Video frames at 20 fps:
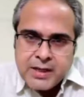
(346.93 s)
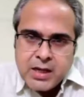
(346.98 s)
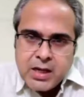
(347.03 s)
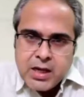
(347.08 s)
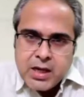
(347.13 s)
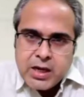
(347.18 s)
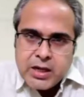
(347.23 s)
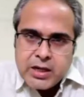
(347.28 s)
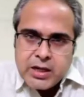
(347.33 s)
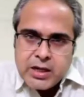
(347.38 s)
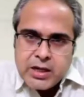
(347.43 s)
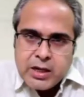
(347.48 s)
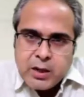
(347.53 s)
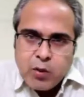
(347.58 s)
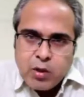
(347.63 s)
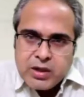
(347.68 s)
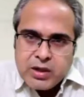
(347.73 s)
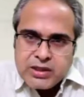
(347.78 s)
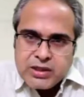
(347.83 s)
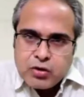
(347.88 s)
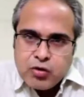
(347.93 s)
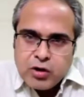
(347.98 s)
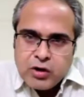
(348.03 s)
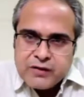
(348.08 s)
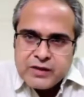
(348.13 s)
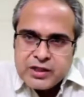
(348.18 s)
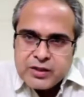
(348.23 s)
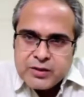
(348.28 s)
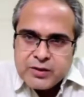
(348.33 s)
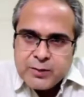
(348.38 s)
Now, what is the role of this
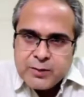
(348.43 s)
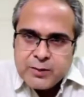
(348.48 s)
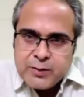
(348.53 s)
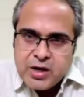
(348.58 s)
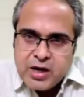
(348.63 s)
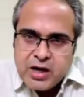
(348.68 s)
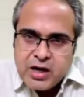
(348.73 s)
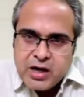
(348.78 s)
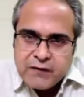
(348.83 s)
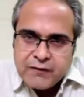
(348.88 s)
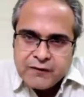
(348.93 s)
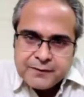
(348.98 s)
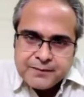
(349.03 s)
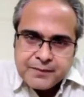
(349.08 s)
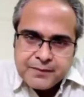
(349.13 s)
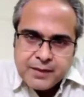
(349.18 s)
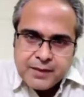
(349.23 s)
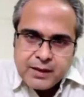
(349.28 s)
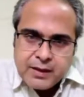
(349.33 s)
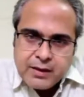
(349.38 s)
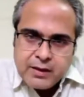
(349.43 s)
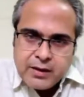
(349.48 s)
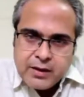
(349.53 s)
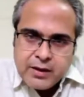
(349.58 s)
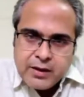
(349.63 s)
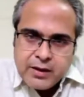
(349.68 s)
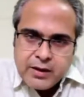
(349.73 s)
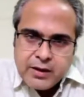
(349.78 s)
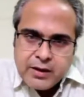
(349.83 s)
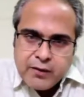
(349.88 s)
curve?
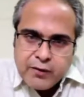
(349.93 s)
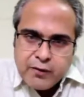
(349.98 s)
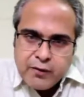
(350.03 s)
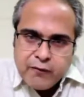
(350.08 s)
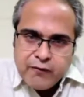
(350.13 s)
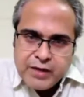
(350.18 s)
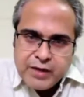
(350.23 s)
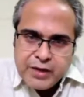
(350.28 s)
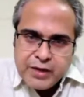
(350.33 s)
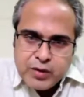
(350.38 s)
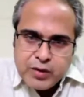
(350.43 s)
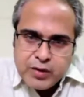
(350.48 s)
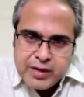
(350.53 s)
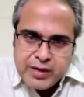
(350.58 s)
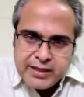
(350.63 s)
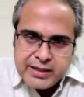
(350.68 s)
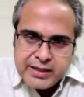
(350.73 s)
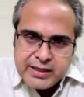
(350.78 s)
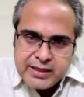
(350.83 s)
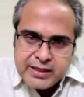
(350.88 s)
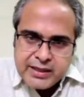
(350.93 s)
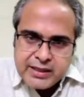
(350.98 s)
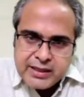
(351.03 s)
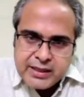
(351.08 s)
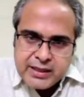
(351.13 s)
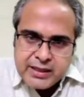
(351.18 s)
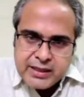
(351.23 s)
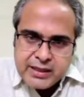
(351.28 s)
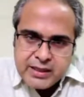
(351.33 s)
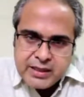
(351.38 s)
When you try
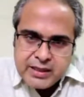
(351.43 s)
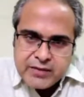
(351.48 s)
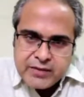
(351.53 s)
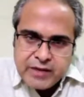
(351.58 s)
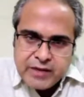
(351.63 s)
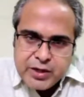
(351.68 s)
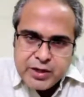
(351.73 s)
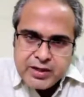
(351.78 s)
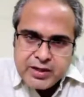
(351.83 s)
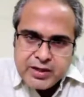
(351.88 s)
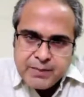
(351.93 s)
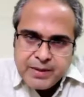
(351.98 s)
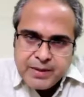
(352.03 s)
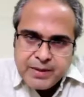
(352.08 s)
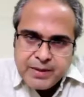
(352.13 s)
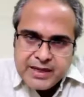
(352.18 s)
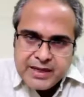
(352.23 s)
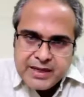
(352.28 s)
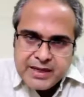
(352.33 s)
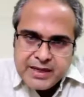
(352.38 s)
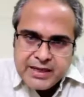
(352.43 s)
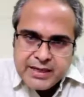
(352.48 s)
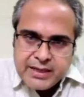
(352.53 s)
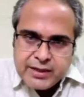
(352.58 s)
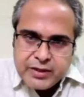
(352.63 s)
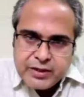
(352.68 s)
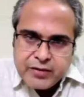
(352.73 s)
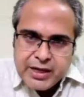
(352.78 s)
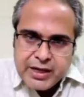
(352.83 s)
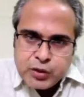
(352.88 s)
to enter the pedicle here, try
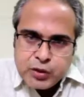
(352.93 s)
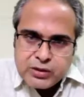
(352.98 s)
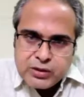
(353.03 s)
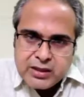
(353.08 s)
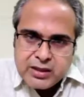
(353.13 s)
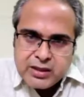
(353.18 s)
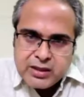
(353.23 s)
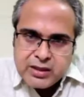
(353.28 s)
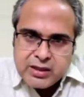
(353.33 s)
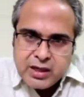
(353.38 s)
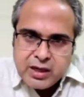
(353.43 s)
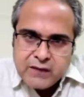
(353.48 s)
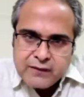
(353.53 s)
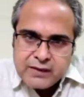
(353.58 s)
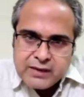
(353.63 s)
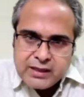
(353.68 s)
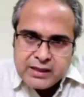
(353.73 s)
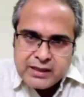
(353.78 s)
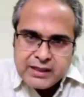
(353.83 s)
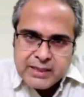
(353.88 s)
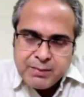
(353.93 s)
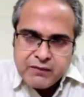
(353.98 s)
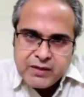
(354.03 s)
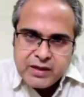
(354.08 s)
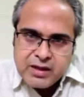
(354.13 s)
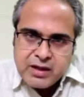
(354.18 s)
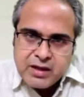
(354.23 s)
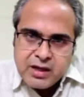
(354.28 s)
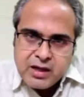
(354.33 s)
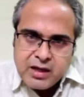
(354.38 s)
to use that curve, the tip of
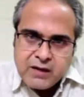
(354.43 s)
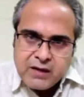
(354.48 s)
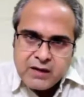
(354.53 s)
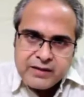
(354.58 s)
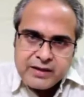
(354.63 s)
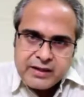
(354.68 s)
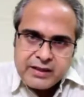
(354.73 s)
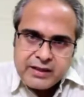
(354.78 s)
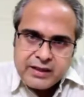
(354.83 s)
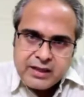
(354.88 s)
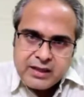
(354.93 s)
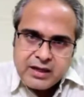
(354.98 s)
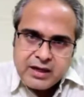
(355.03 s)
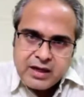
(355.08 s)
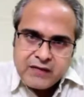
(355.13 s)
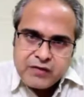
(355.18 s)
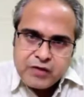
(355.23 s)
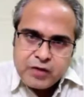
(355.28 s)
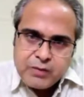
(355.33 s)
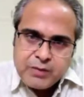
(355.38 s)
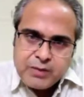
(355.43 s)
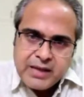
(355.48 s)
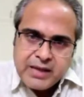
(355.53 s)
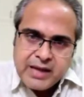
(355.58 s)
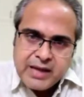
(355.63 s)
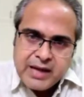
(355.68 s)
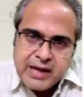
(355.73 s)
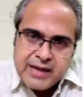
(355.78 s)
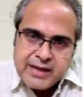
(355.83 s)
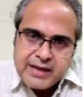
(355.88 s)
the curve should be
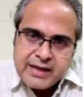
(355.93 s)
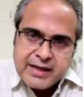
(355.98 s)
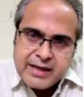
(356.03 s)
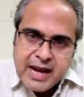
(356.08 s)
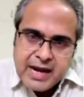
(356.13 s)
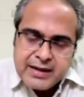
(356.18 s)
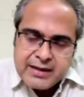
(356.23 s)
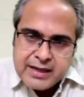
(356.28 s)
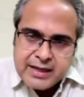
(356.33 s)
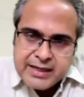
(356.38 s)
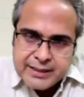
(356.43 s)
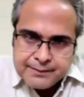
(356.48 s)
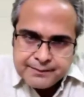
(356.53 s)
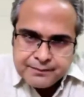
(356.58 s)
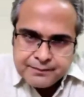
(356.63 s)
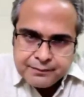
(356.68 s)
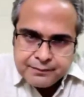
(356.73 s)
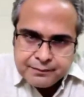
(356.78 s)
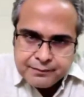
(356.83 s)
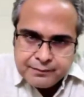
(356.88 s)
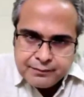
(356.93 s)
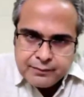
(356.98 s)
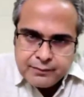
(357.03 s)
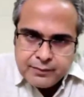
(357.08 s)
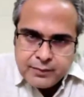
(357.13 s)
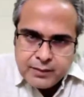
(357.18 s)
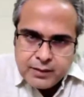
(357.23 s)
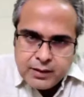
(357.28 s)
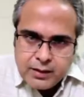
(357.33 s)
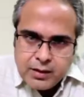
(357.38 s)
directed laterally.
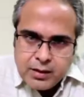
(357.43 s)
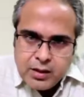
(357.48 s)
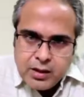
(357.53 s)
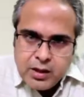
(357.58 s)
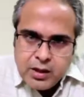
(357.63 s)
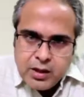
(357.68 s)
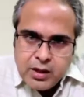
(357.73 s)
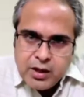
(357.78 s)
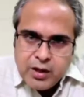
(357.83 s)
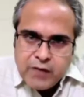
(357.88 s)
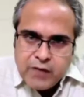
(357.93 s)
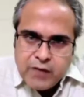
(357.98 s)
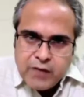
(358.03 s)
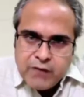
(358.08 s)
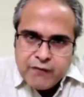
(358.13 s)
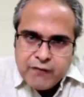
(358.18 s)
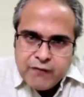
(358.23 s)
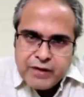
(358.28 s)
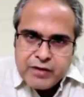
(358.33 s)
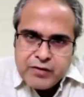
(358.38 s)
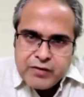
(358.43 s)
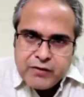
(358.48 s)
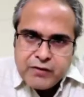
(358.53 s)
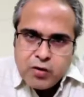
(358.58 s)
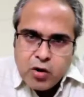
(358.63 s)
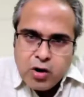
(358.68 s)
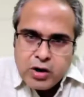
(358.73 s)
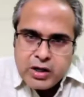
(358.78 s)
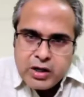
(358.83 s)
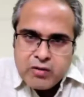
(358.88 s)
When you have gone
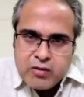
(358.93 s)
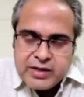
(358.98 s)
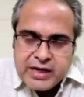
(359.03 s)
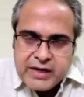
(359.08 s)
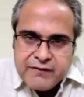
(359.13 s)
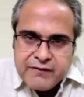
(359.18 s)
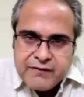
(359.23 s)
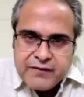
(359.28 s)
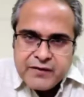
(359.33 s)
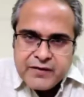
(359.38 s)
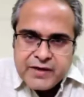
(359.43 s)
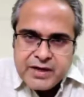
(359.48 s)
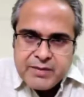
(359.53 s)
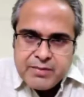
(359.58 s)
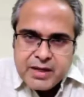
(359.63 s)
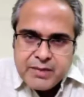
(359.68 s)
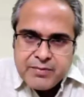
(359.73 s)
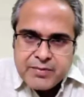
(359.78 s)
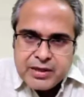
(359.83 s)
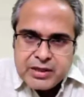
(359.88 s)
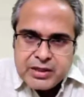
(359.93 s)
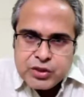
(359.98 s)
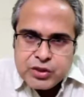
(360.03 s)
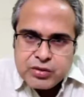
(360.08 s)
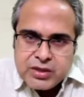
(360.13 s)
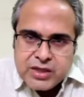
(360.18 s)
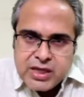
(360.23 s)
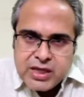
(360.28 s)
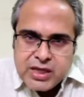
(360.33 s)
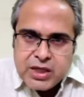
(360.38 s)
around 10-15 millimeters, you
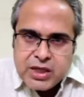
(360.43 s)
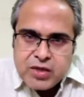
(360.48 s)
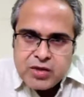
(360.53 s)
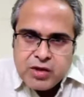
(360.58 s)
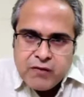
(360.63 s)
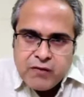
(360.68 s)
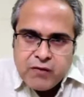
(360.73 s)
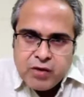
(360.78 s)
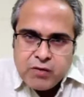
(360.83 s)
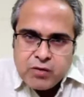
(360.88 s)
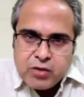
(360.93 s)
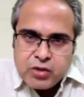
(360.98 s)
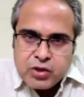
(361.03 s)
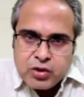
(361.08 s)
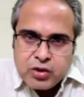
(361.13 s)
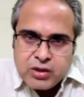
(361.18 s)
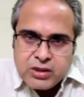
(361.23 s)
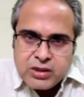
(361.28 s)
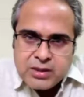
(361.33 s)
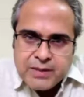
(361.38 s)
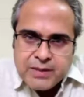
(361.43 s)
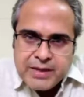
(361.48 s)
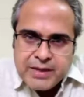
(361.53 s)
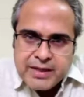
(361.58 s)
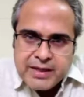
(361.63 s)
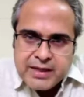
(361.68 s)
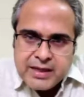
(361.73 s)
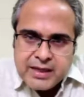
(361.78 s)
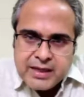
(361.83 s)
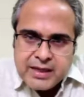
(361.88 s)
think you have almost crossed the pedicle.